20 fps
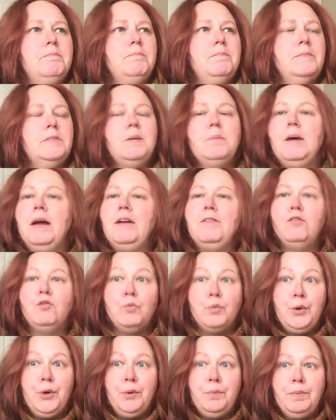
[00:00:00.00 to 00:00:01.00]
some kind of
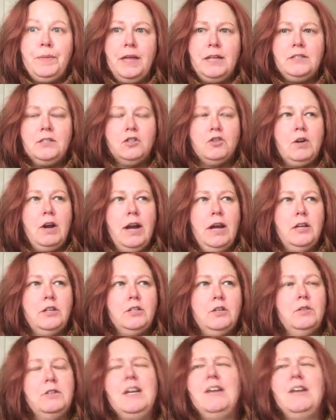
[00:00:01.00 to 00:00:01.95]
group that's trying to,